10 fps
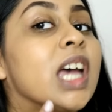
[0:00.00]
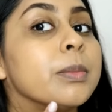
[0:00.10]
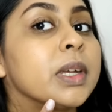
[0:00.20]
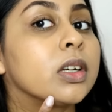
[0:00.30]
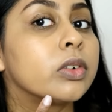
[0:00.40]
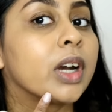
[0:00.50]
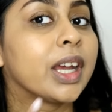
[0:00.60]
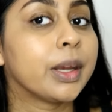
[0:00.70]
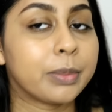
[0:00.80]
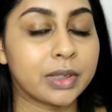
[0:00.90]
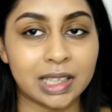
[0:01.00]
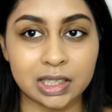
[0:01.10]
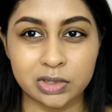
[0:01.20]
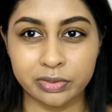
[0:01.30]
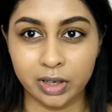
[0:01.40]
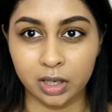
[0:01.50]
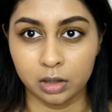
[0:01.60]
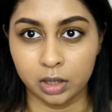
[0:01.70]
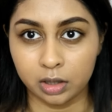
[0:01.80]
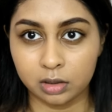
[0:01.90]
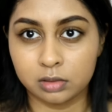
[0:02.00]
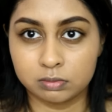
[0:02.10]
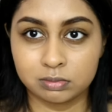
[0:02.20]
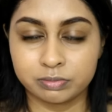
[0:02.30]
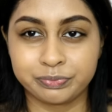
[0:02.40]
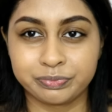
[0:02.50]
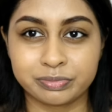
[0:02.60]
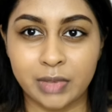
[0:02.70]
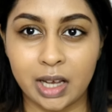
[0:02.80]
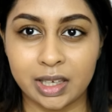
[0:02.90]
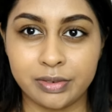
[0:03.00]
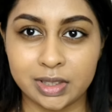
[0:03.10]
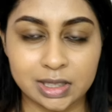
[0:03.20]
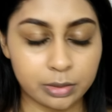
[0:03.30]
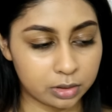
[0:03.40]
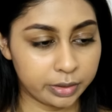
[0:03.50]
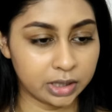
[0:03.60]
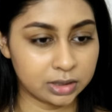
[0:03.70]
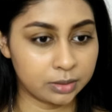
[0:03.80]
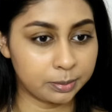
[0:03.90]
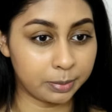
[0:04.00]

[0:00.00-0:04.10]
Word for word: impression video with all the other makeup, but when I colour correct, it